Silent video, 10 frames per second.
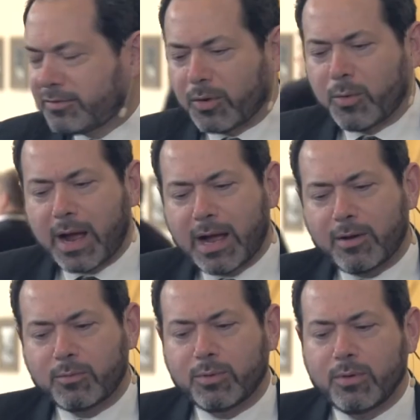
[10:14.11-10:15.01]

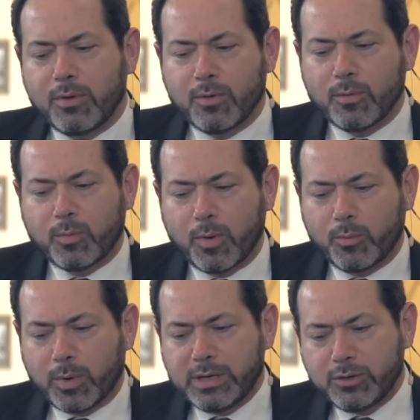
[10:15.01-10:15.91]
So
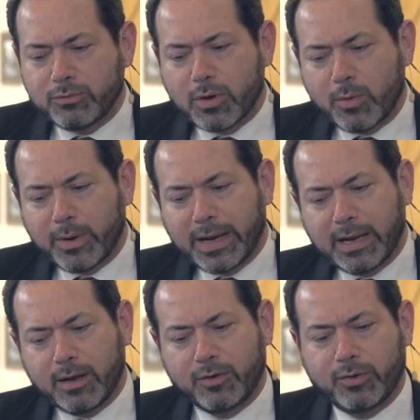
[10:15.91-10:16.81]
when you go
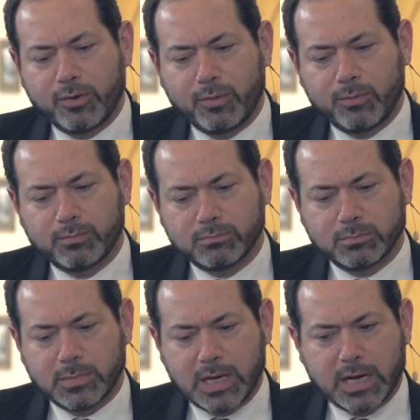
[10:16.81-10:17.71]
into
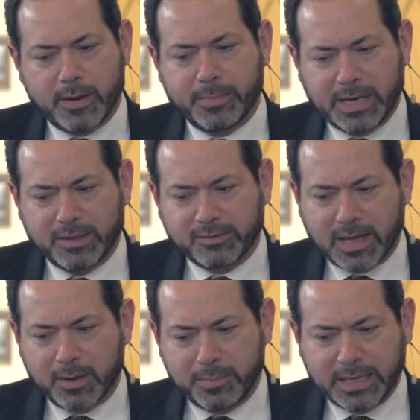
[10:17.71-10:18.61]
a company that's
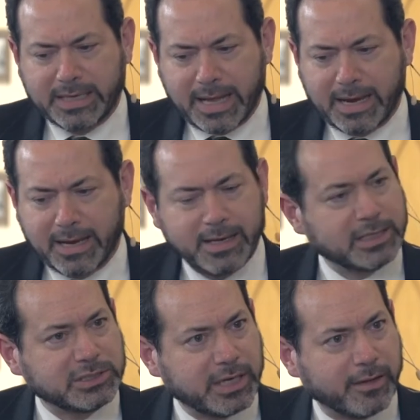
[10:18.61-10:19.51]
got a big data
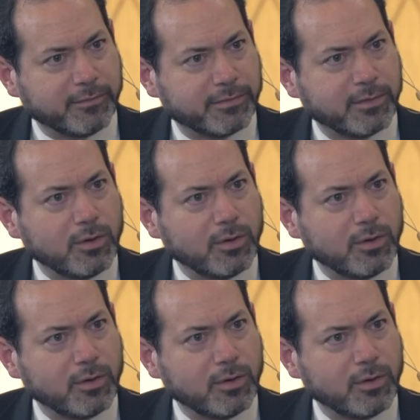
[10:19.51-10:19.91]
initiative,